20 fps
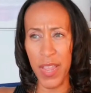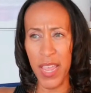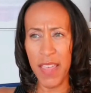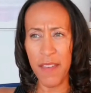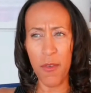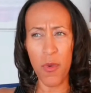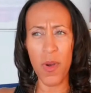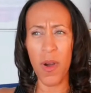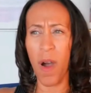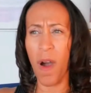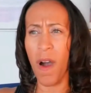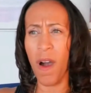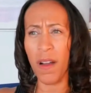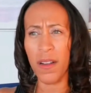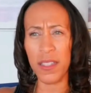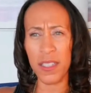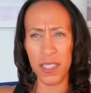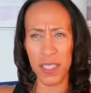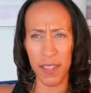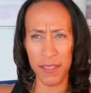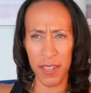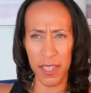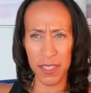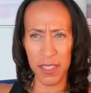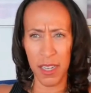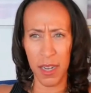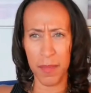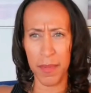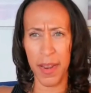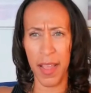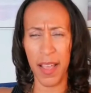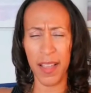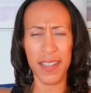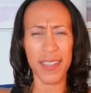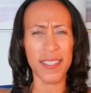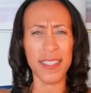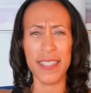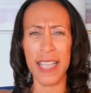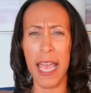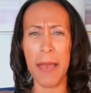even with all this stuff that's coming out,
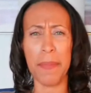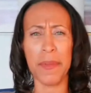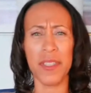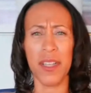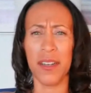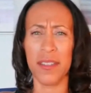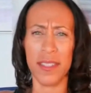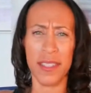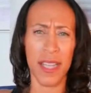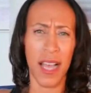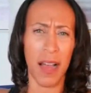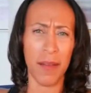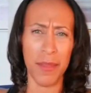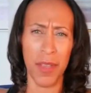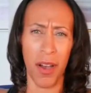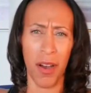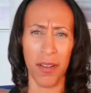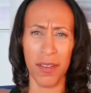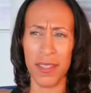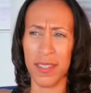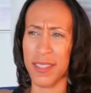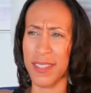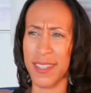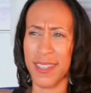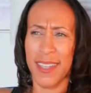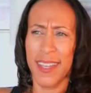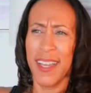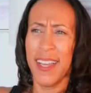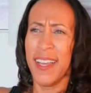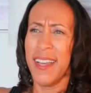because it happens all the time, y'all. This is